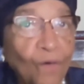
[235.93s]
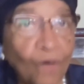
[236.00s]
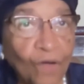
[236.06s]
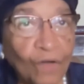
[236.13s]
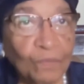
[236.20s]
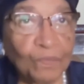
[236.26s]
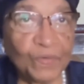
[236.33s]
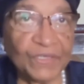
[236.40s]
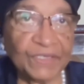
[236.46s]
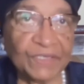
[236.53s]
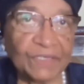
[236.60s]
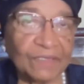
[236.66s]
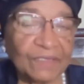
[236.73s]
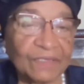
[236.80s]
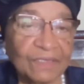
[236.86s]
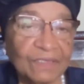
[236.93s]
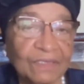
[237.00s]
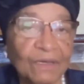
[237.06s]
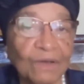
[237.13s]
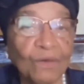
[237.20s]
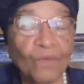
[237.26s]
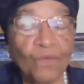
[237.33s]
All
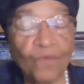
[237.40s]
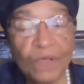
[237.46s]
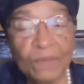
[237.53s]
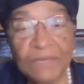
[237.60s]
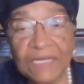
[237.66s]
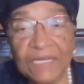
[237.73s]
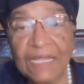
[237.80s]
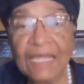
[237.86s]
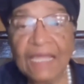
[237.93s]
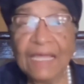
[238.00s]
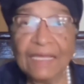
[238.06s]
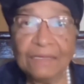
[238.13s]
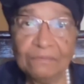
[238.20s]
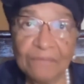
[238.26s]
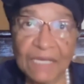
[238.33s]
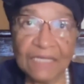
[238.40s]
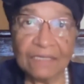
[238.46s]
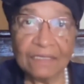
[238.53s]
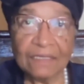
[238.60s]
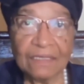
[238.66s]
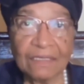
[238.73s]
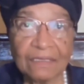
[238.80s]
persons, women and
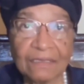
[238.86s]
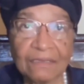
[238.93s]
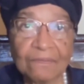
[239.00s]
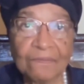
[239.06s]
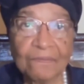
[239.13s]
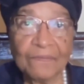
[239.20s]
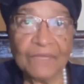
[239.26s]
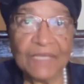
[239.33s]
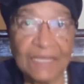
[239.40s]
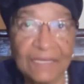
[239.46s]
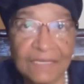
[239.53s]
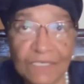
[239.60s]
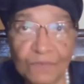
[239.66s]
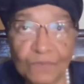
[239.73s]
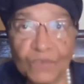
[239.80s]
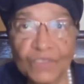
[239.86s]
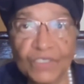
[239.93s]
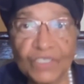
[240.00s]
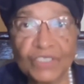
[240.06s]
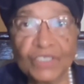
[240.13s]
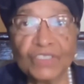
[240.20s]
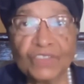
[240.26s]
men, in these
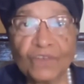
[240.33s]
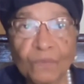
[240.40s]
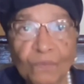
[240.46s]
positions